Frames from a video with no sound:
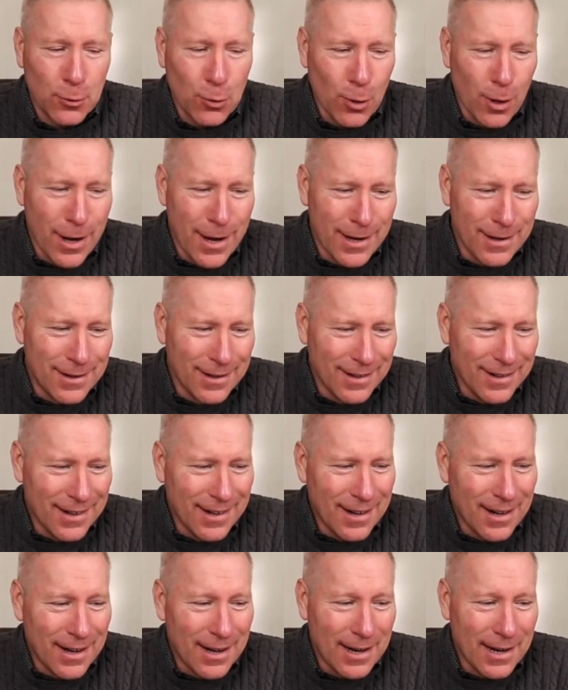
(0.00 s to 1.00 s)
grade
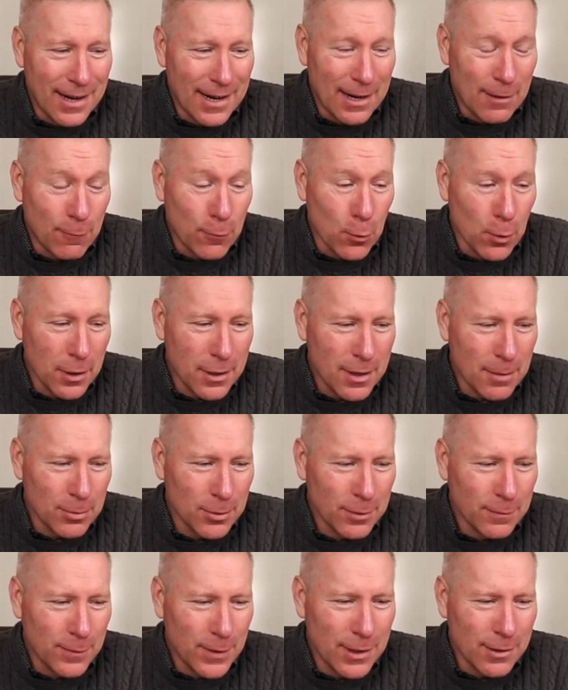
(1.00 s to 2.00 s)
for a
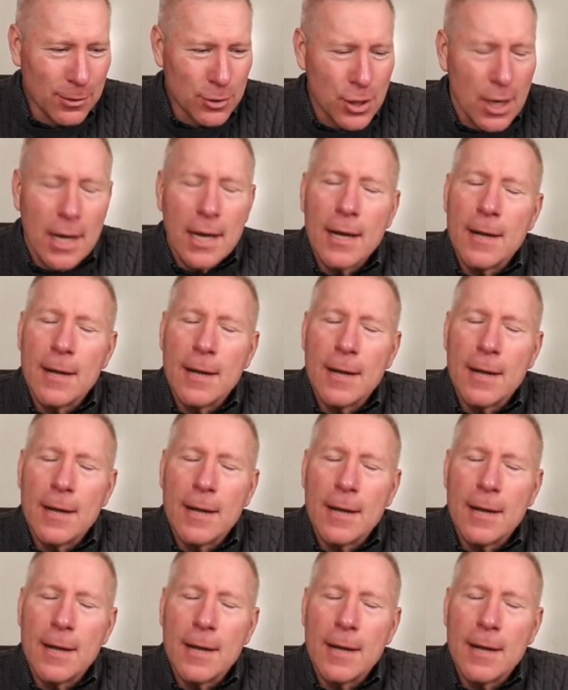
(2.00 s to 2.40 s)
couple of years.